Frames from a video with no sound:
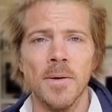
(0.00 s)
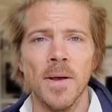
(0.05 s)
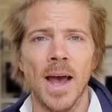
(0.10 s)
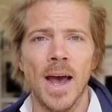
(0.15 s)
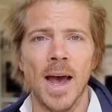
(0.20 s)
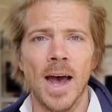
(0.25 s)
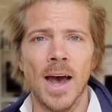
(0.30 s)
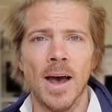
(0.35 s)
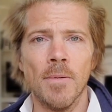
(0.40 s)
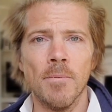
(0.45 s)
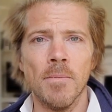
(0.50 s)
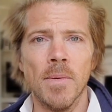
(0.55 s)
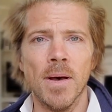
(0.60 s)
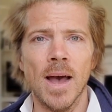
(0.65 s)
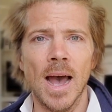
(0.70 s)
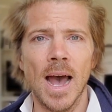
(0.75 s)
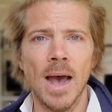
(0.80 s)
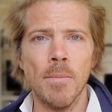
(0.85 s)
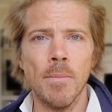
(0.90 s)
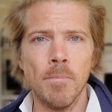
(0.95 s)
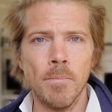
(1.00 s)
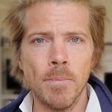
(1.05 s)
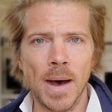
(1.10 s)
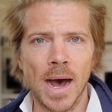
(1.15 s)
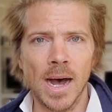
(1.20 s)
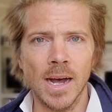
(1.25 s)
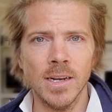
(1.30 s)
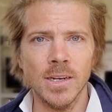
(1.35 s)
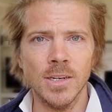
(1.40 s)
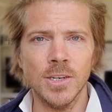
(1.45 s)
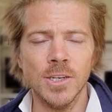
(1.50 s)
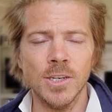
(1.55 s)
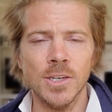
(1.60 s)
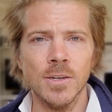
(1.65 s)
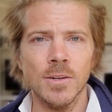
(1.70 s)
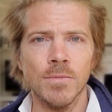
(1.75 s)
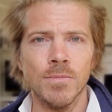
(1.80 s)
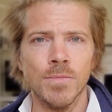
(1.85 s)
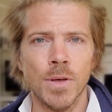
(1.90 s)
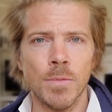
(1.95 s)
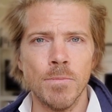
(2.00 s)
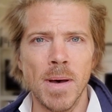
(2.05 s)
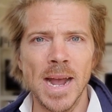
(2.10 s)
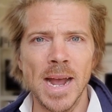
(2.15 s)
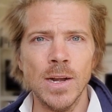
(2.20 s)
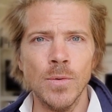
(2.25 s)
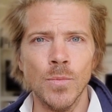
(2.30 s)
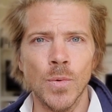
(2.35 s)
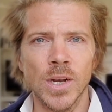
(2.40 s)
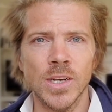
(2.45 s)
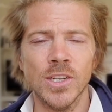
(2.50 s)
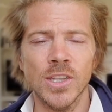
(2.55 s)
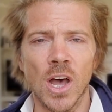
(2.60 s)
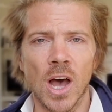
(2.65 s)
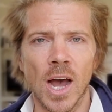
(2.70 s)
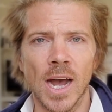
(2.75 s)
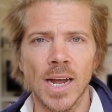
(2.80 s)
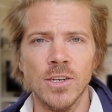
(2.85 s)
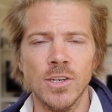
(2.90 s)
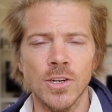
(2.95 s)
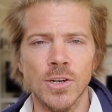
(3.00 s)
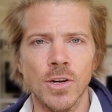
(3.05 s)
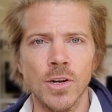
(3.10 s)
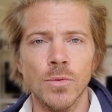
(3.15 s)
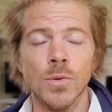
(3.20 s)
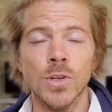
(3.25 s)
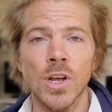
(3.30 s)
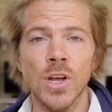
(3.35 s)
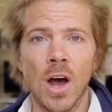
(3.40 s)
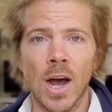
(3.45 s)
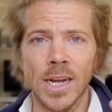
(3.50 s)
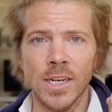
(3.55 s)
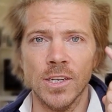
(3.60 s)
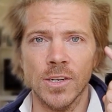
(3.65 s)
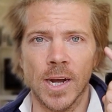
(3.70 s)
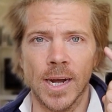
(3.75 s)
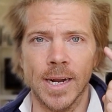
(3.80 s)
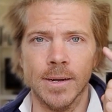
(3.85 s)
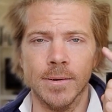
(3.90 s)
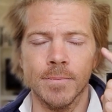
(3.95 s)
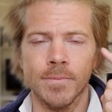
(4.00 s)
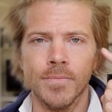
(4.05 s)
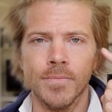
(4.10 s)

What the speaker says: But the main ones that I took was eyesight.